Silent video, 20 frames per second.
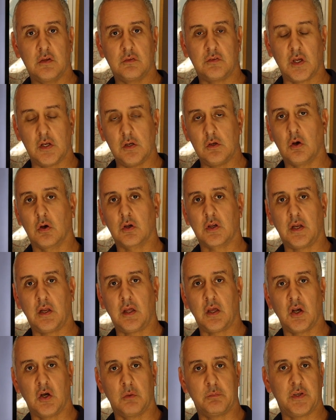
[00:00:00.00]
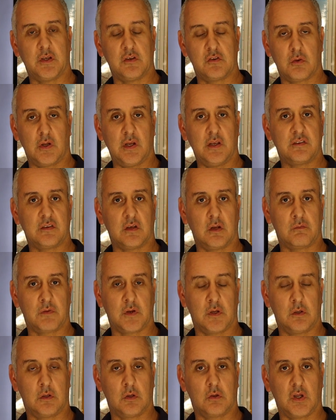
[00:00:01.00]
They're not going to help you to any
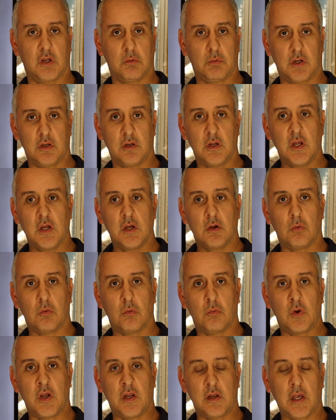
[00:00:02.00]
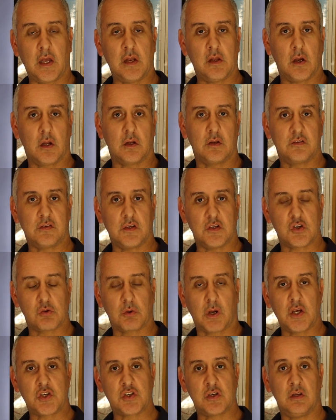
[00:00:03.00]
significant degree when in any other
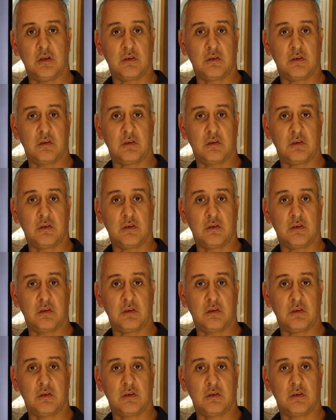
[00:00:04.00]
situation.